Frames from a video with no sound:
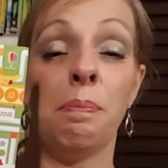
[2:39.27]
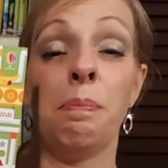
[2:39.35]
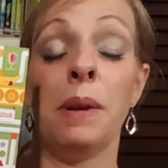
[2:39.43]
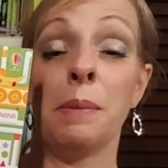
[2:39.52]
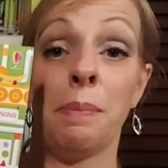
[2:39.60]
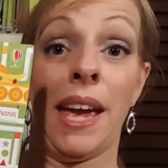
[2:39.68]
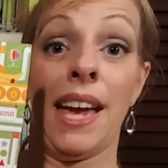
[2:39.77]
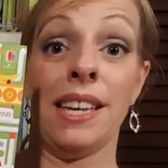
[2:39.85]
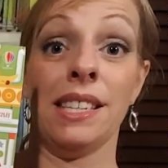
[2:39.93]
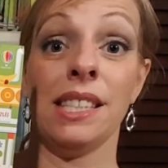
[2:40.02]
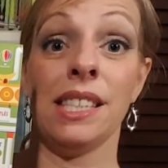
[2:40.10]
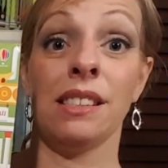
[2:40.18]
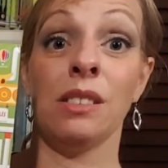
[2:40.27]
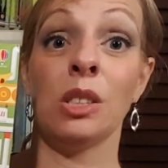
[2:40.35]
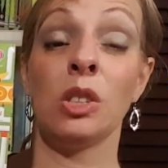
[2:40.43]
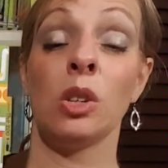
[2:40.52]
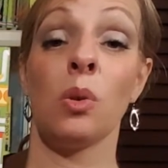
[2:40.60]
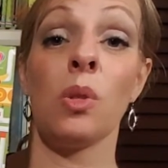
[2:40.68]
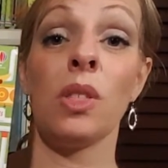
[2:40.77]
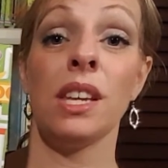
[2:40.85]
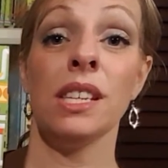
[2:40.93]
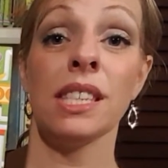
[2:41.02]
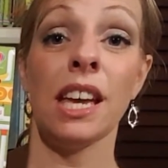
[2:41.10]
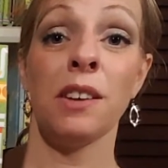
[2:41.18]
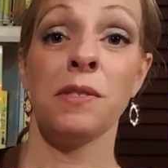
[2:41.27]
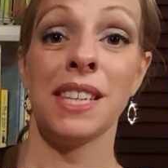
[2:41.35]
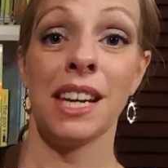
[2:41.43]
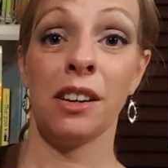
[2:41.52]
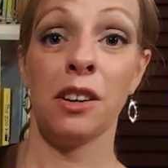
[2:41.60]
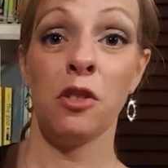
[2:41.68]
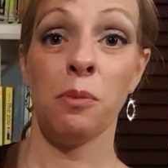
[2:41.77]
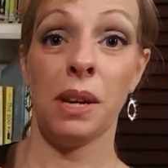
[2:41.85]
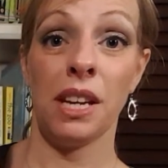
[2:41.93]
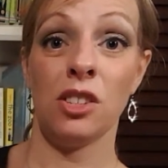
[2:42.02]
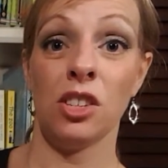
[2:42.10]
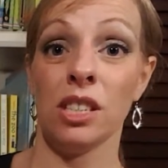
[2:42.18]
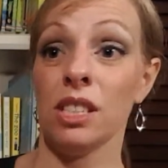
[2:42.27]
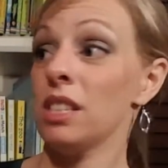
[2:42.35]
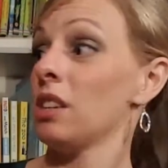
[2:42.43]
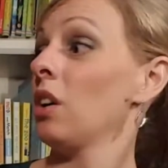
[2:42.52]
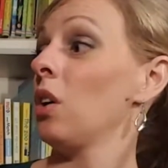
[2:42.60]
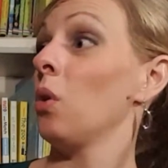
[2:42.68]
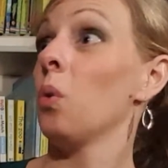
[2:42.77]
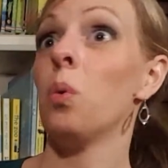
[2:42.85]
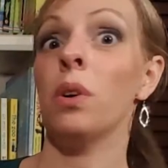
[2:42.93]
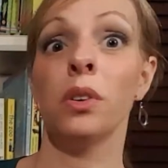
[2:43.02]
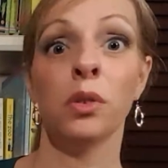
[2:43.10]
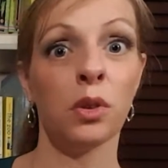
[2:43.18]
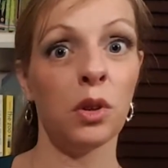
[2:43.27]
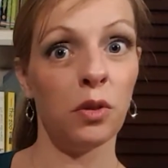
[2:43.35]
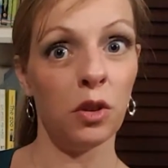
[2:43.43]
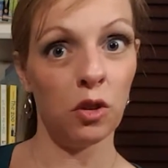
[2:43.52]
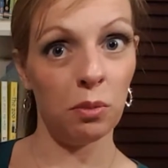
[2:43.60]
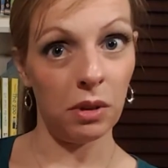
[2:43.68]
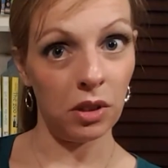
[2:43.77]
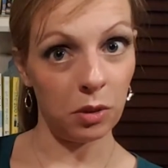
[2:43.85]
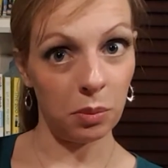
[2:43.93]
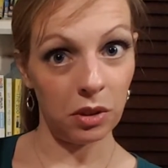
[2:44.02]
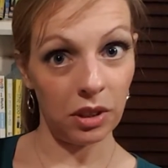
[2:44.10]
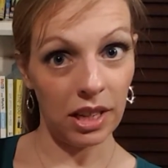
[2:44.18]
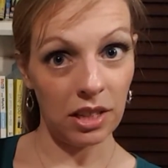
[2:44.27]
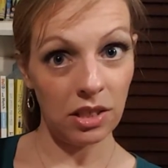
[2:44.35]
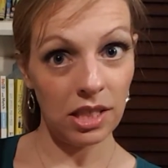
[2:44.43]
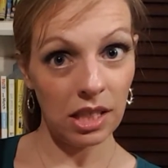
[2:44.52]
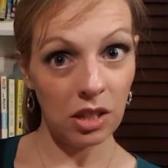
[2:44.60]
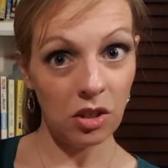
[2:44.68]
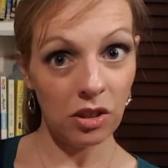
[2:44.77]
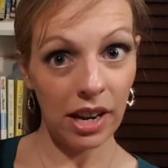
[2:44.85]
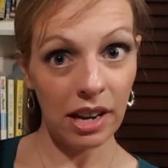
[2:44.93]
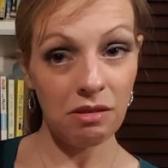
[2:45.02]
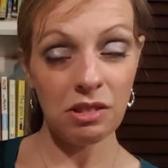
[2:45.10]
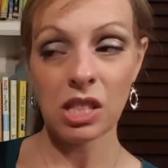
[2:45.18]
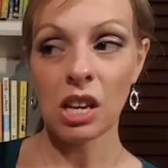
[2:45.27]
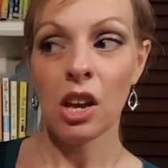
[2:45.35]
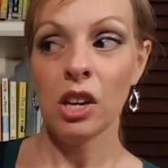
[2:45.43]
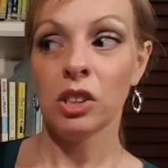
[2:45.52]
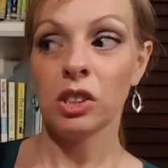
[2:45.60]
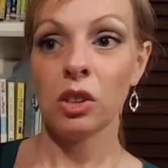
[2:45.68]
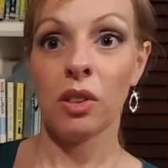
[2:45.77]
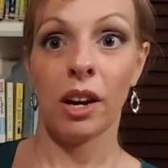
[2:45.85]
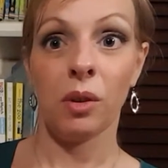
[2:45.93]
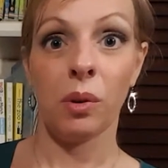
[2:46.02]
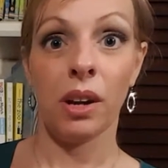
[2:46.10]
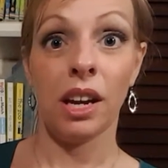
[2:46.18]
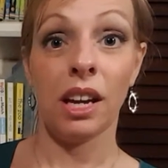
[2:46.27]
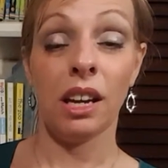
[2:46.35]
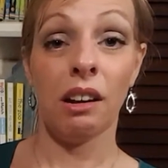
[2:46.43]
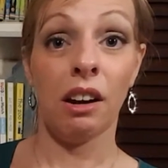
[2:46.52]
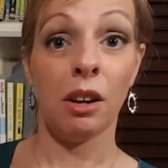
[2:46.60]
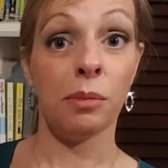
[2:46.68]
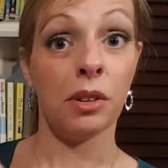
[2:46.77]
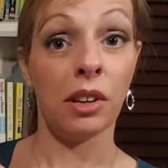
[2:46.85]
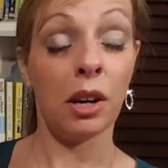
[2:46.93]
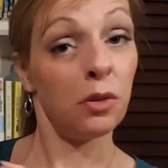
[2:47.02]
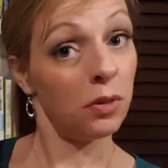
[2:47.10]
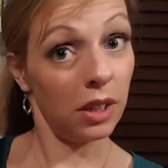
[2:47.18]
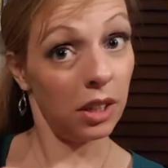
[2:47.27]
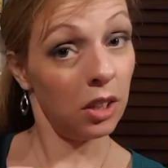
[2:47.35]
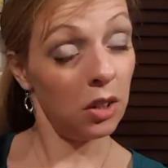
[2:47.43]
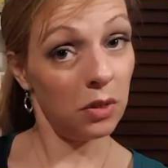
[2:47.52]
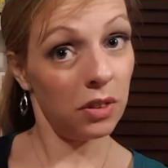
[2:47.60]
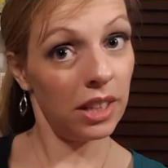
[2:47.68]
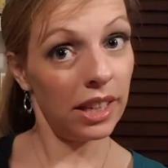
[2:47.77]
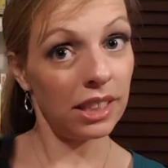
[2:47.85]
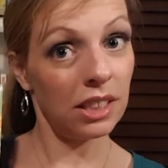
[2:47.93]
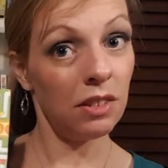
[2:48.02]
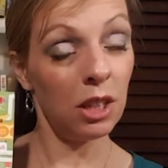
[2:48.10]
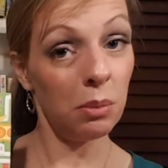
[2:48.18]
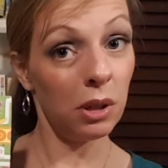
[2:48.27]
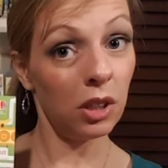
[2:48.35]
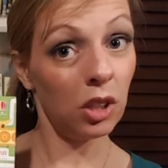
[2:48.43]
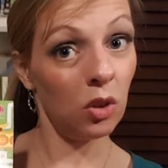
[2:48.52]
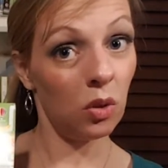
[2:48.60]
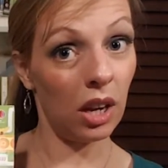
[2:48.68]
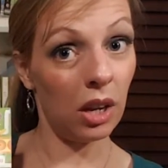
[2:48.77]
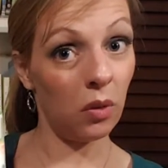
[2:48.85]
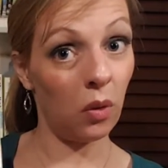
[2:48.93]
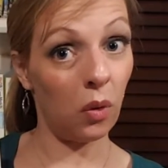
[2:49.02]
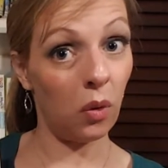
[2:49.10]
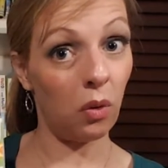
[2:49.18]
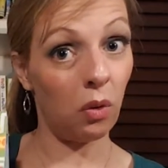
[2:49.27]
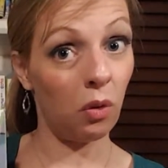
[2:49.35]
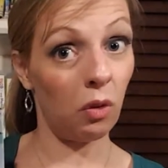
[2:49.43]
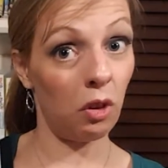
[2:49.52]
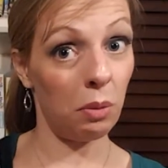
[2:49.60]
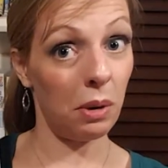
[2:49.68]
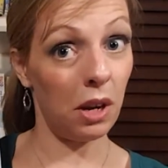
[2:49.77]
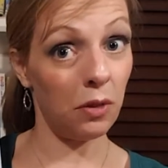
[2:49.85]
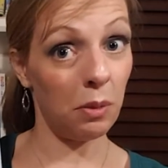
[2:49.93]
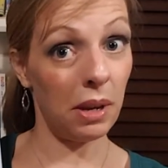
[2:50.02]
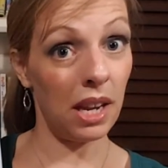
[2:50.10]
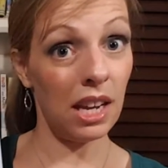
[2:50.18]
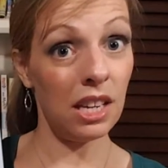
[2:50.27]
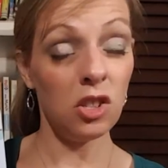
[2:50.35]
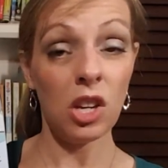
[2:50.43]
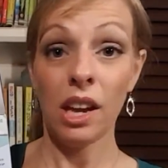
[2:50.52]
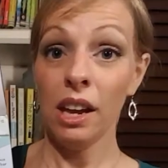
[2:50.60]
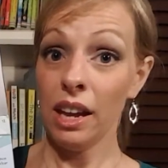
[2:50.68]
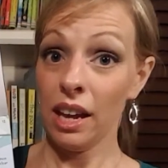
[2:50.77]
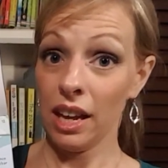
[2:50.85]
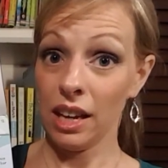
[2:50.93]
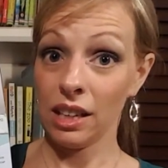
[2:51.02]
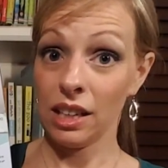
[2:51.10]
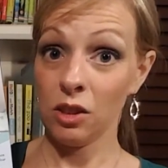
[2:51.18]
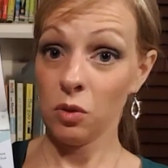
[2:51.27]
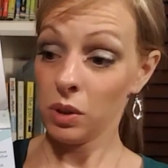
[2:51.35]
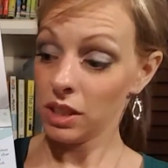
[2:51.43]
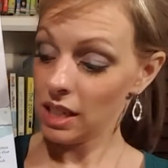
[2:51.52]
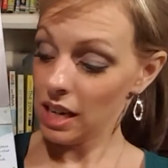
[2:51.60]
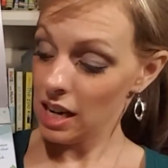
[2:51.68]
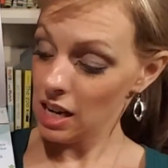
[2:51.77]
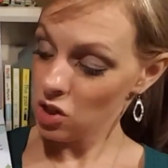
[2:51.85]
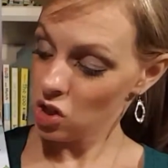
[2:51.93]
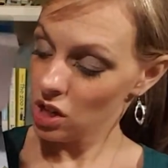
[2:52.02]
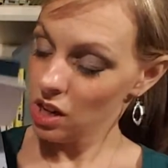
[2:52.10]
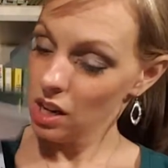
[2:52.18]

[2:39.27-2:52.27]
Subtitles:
Big pads. So these have tear off pages. Wonderful if you have multiple kids in your house, so that way they're not fighting over the activity book. You can rip off a page and give one to each.